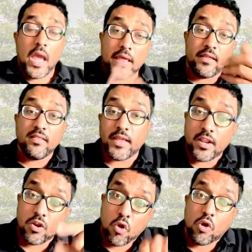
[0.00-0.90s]
And then there
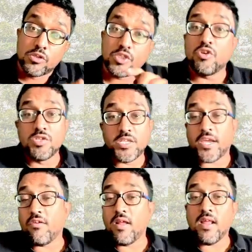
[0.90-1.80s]
are also
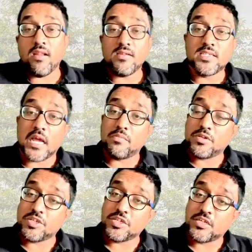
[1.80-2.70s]
secular
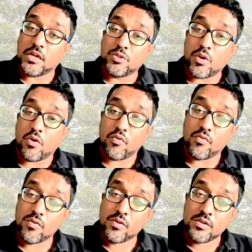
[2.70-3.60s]
sculptures in Khajuraho
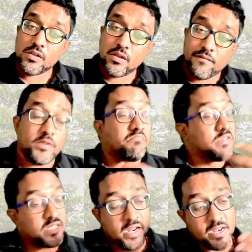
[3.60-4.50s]
with
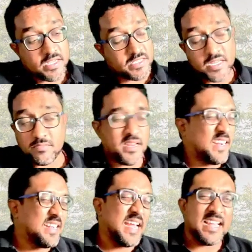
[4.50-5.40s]
miscellaneous themes
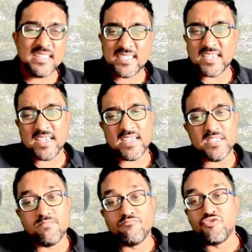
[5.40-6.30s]
like
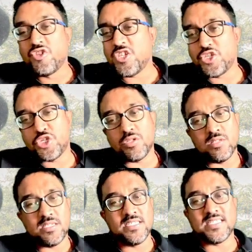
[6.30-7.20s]
dancers,
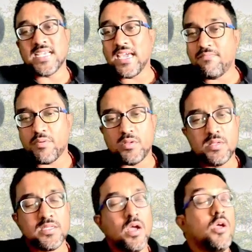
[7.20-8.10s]
musicians,
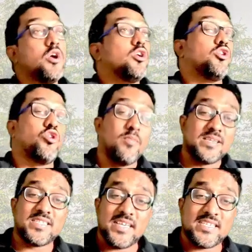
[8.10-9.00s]
disciples,
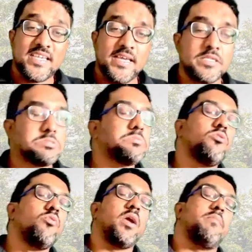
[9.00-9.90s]
domestic scenes,
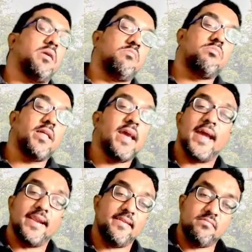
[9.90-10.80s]
you name it, they
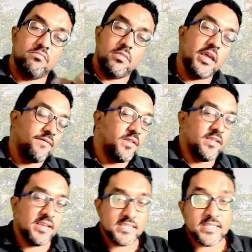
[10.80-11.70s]
had it.
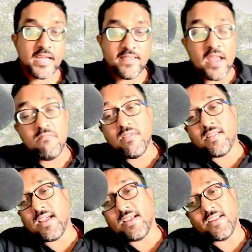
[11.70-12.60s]
Everything is there. And then
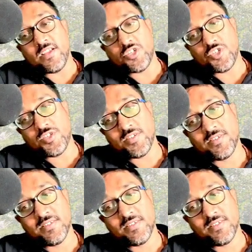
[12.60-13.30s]
mythical creatures.